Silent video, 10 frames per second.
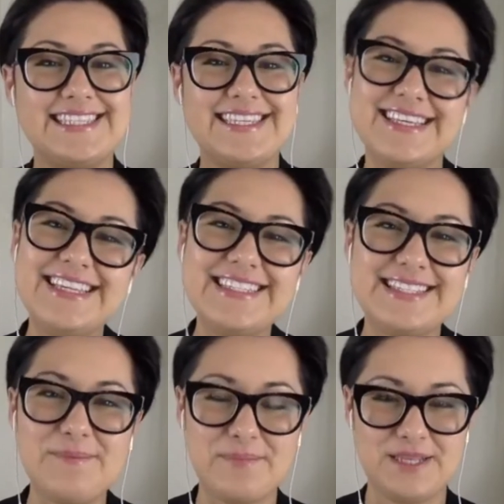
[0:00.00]

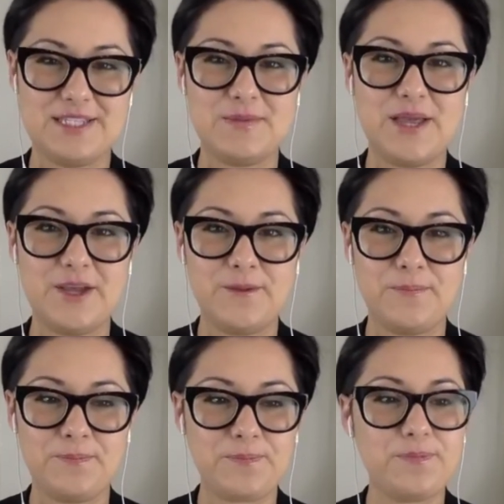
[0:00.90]
instant big smile.
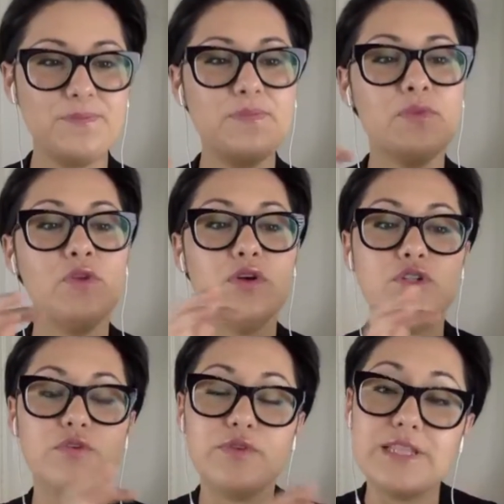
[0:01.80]

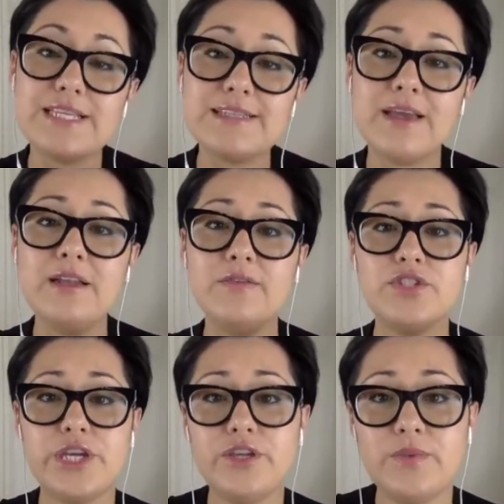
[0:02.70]
So for this kind of
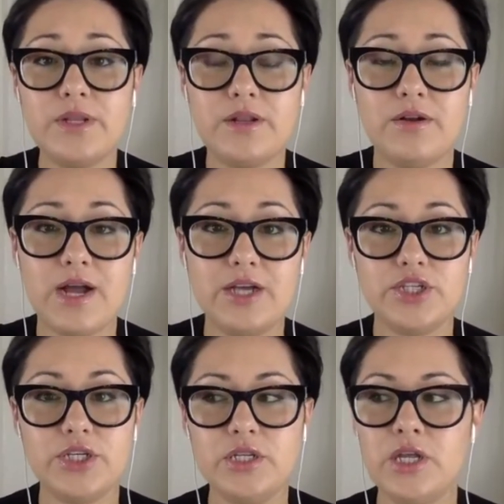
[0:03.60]
genuine
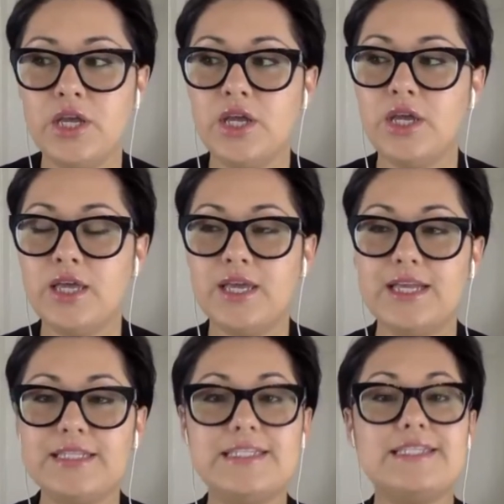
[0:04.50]
interaction,
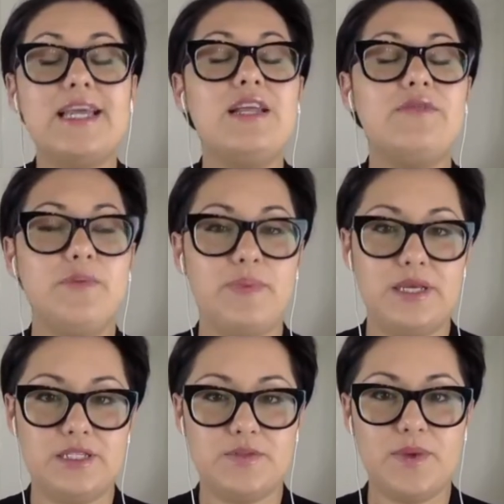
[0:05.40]
instead of a
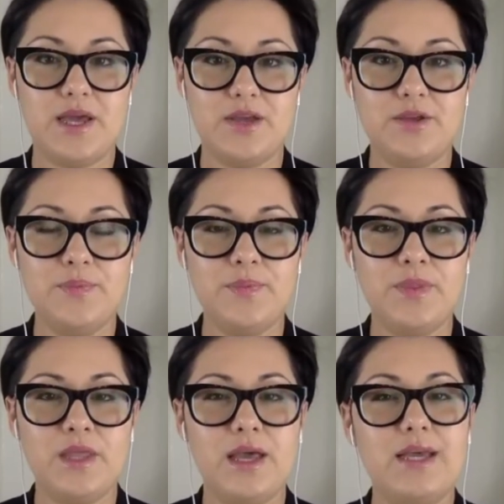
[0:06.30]
big smile,
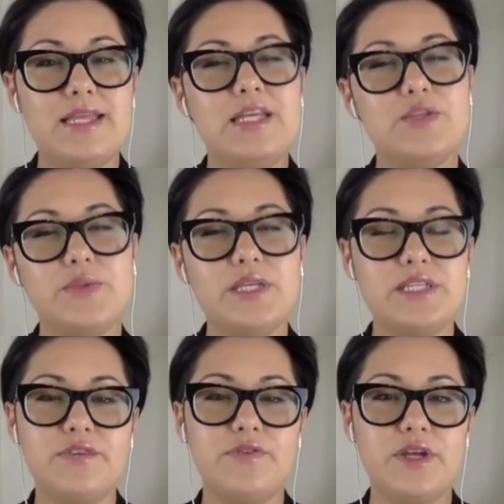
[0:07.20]
I think it's really
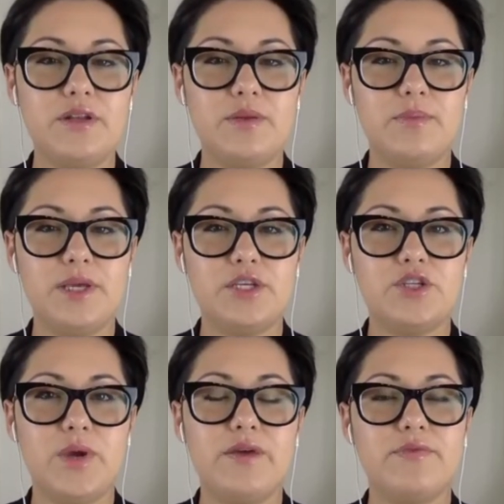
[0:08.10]
different because
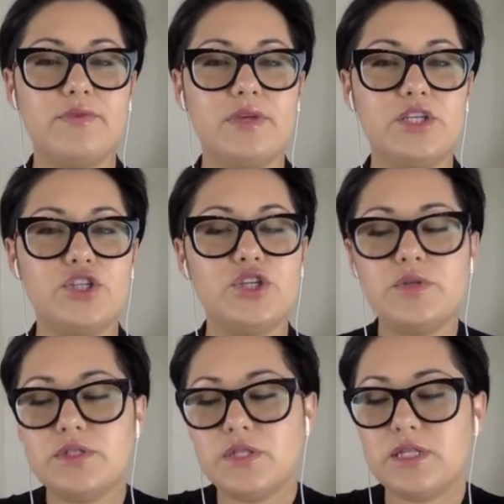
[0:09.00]
it
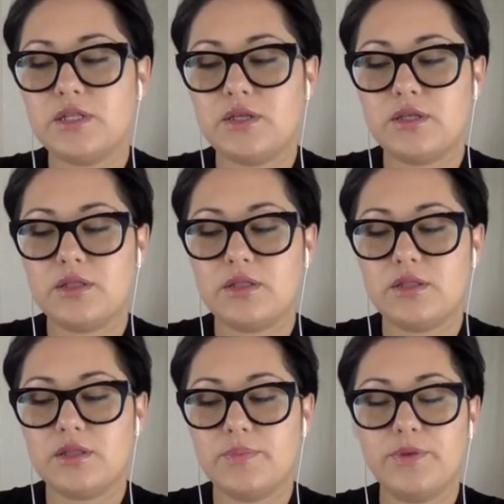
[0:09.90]
shows that
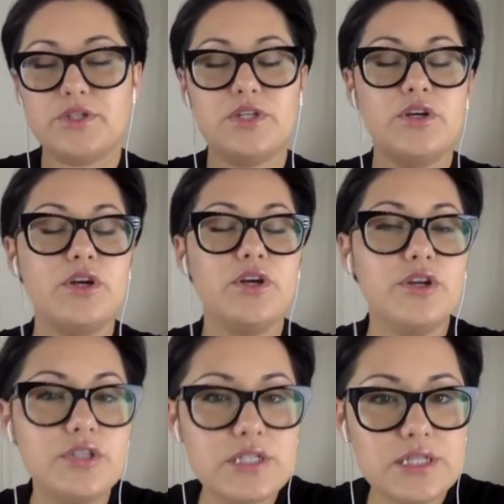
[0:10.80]
the person
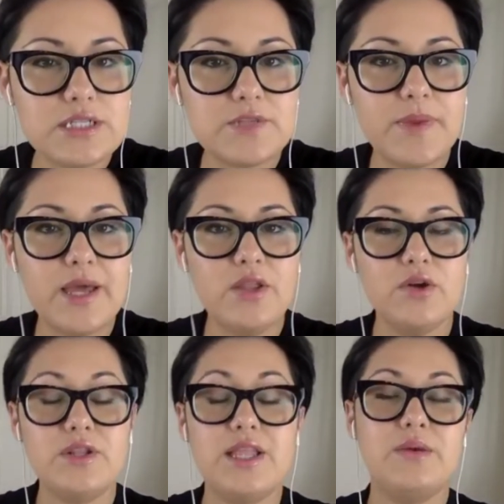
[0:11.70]
earned the smile
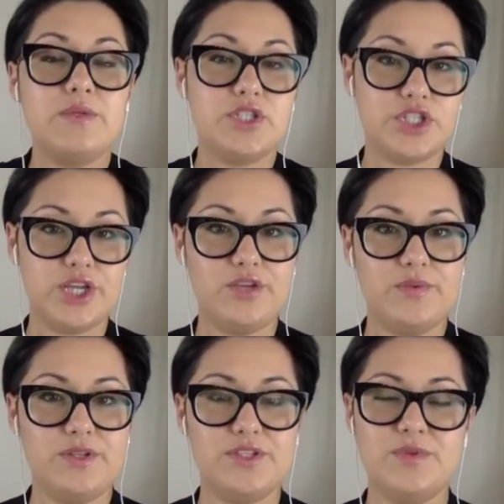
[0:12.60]
or that it was
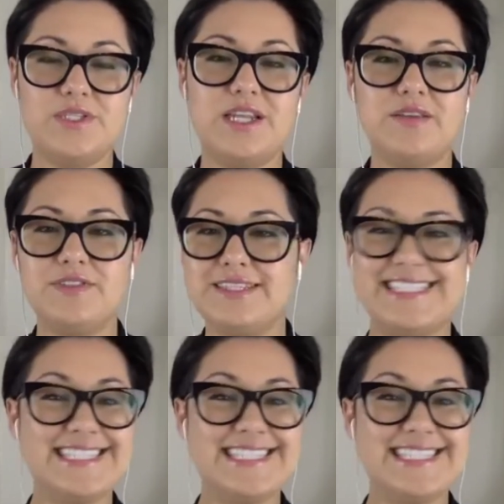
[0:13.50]
genuine. So instead of just,